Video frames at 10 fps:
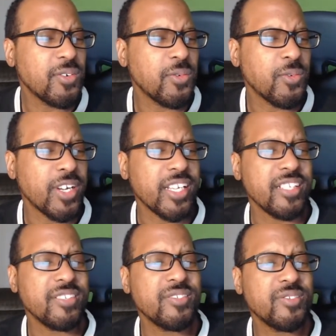
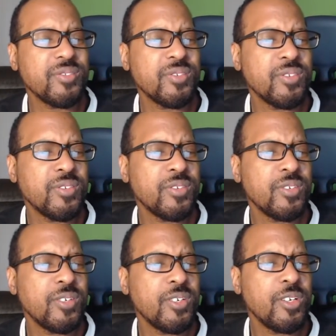Wait,
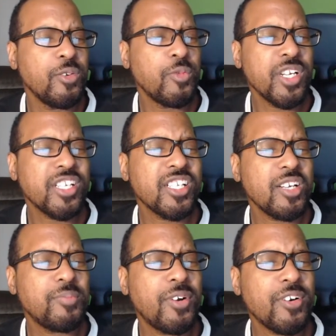when can I
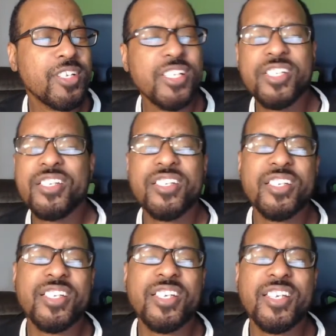party
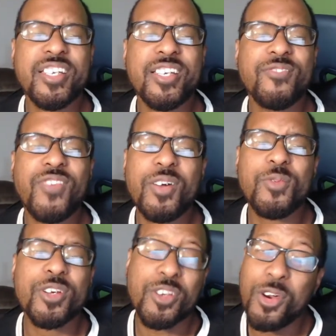if I
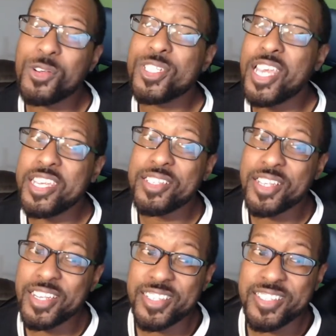work all day and
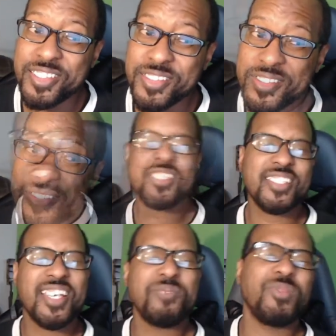night? What does
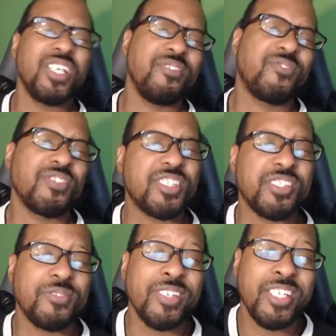that mean for
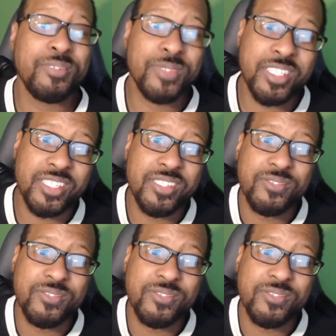streams?